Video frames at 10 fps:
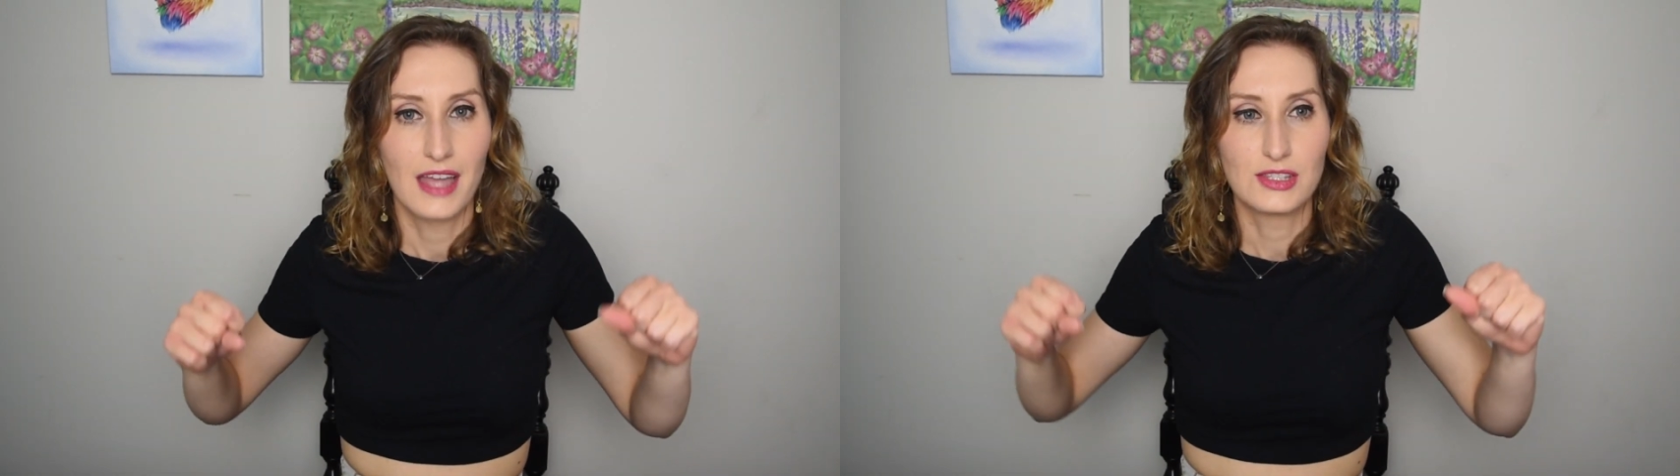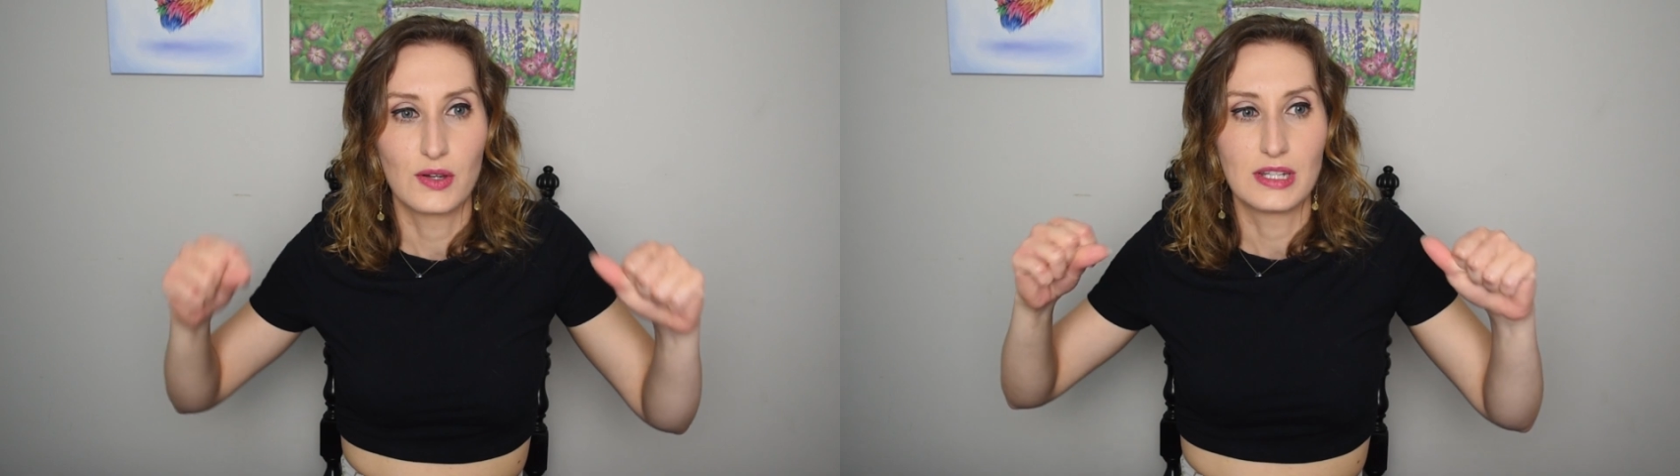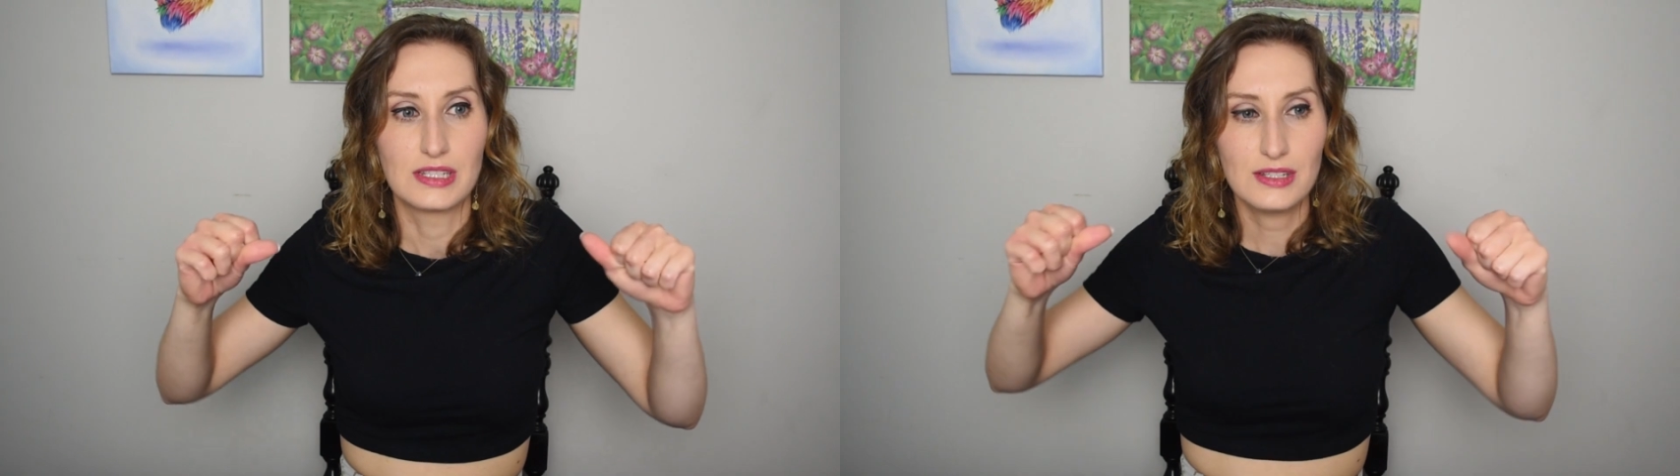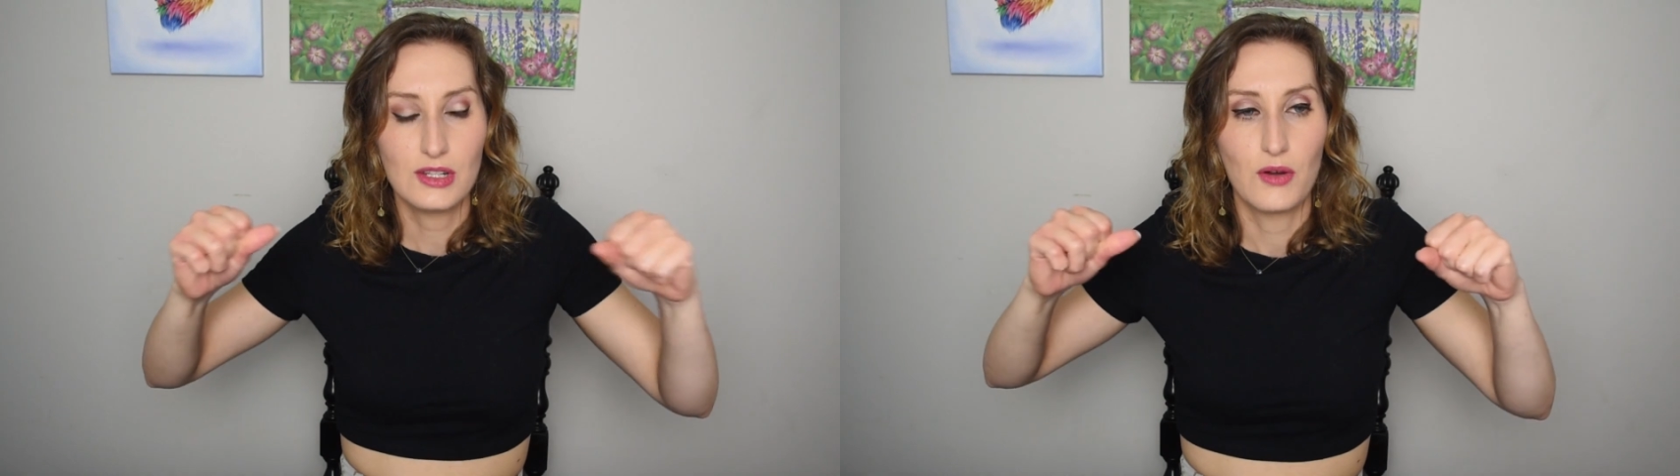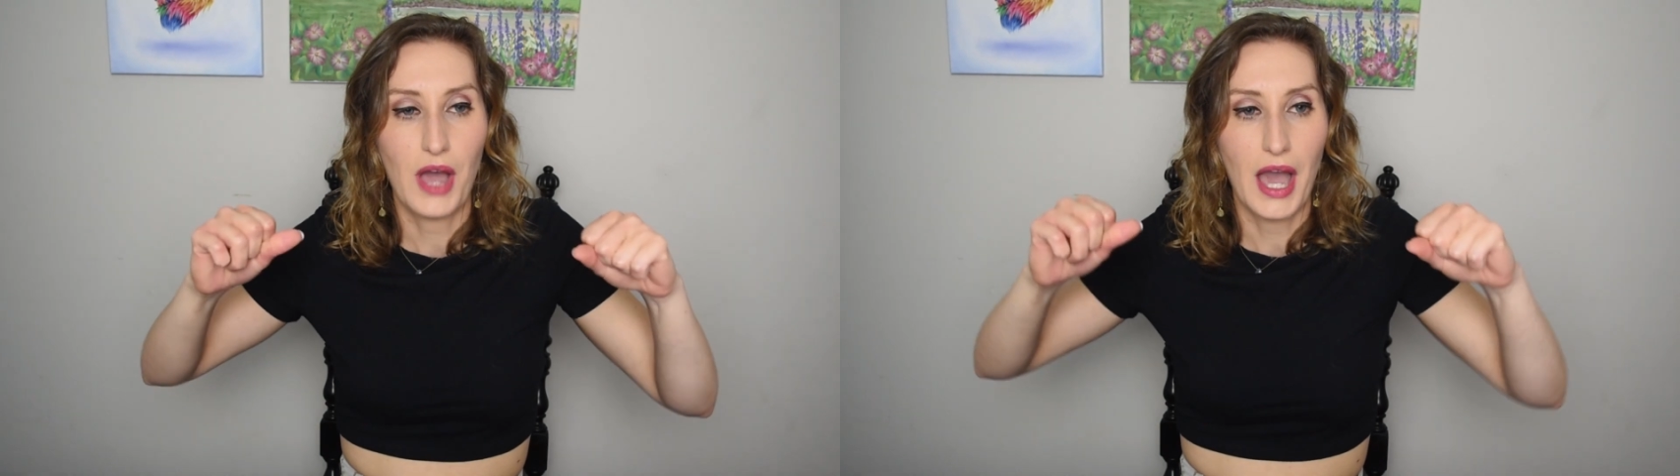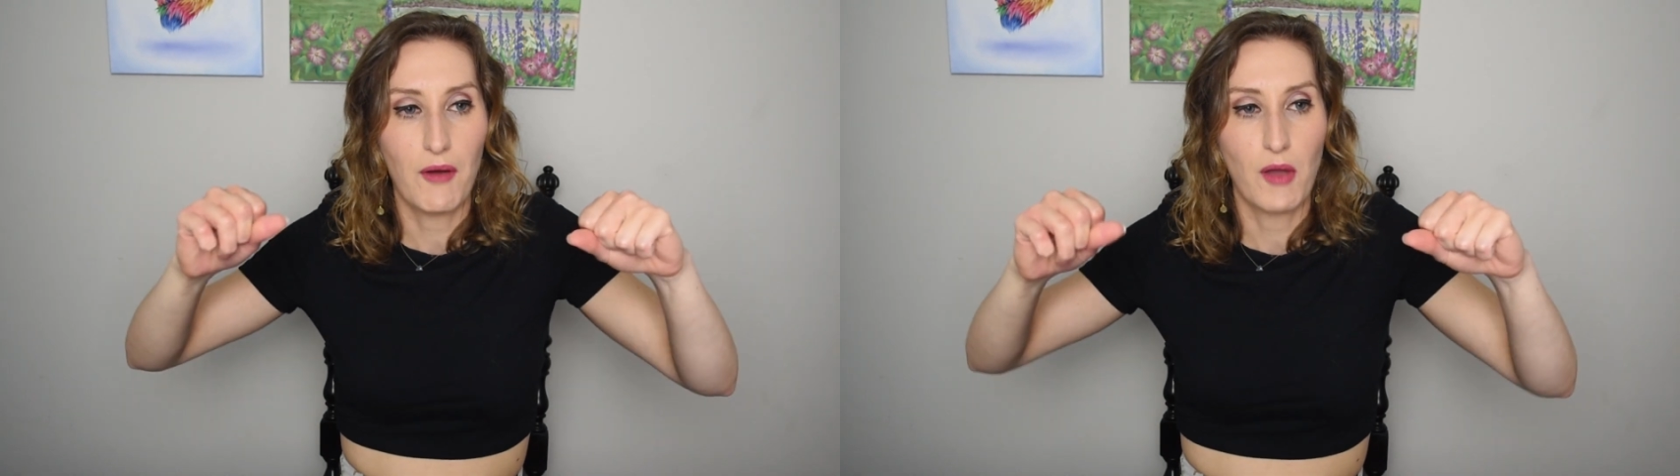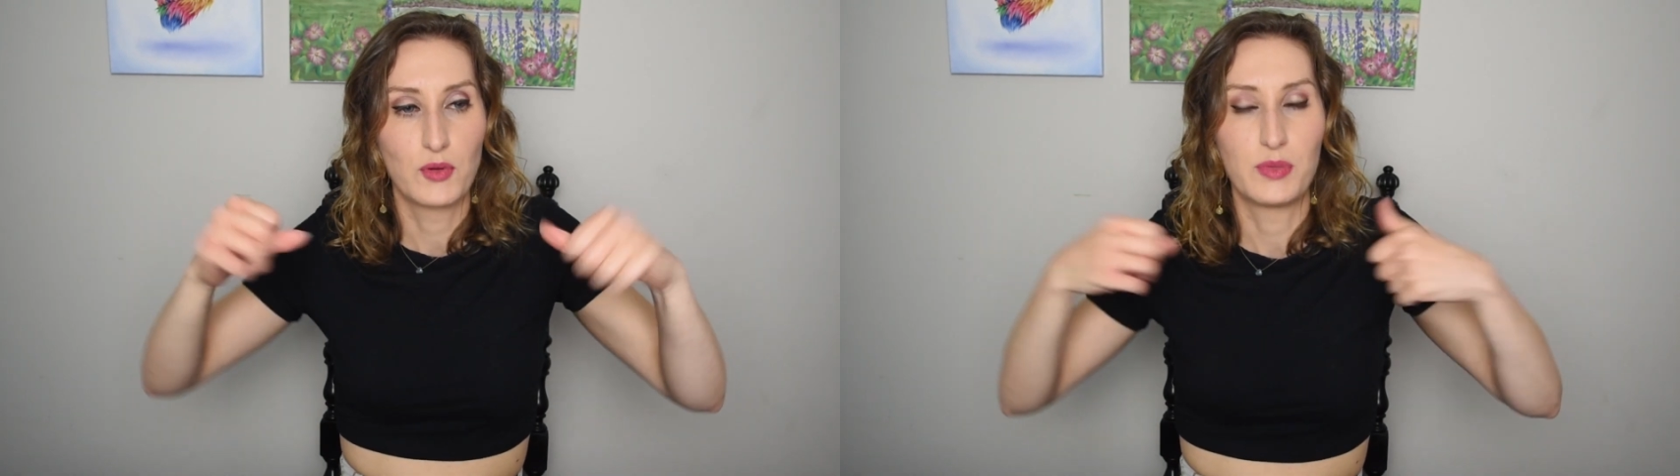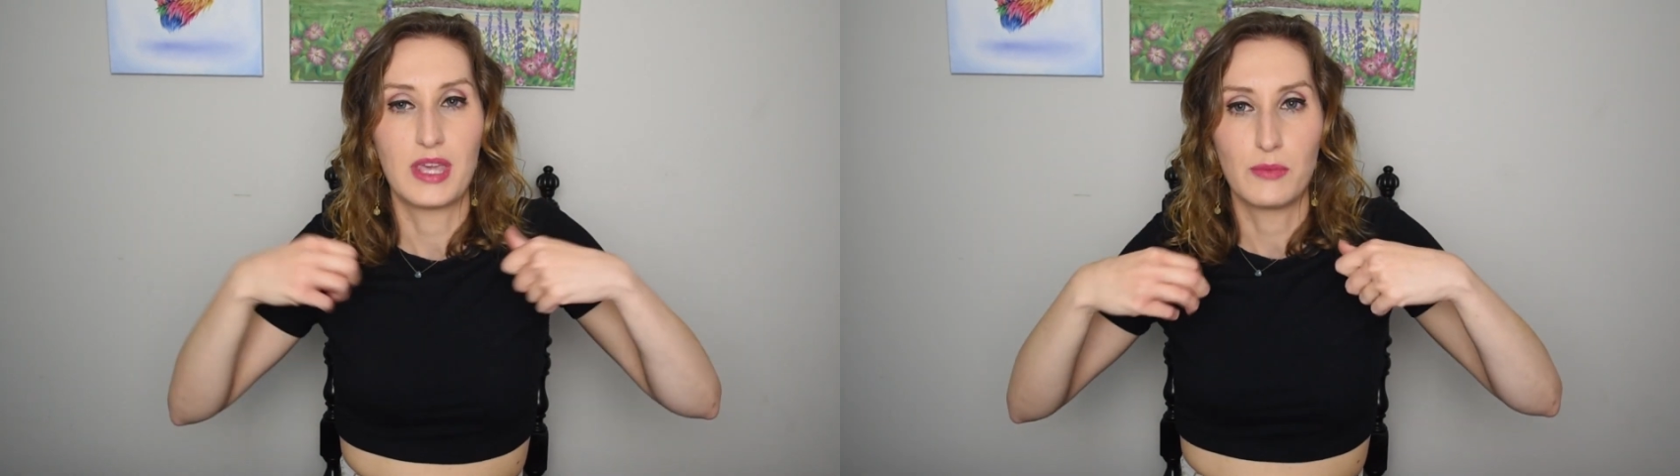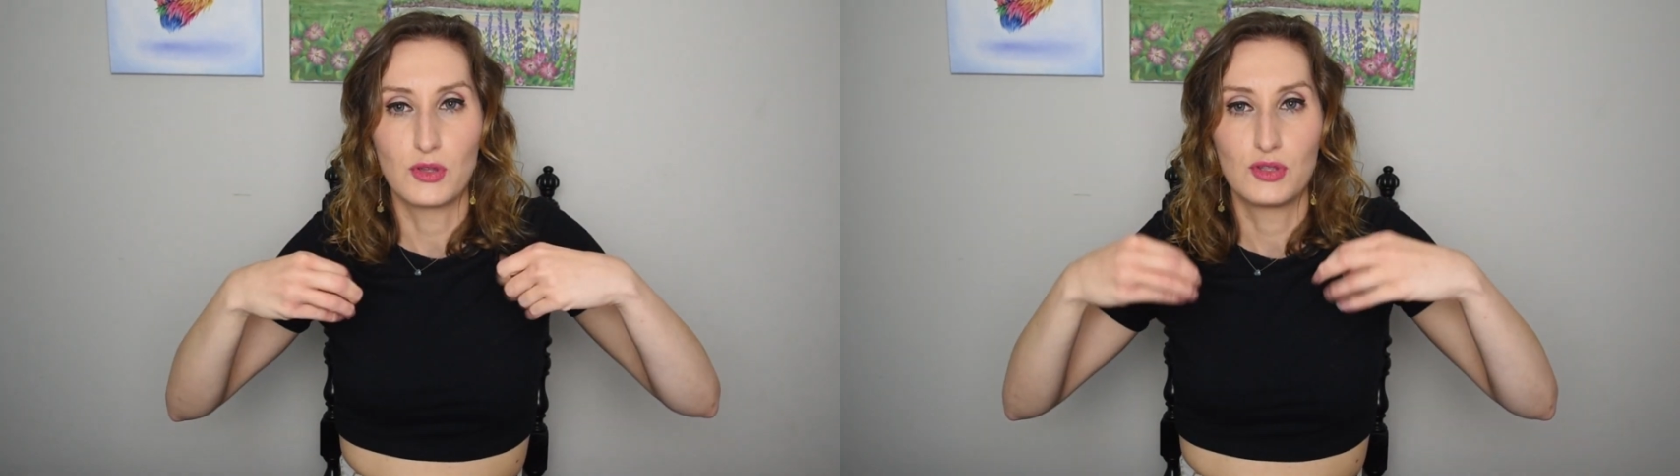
and so I didn't know how I would be able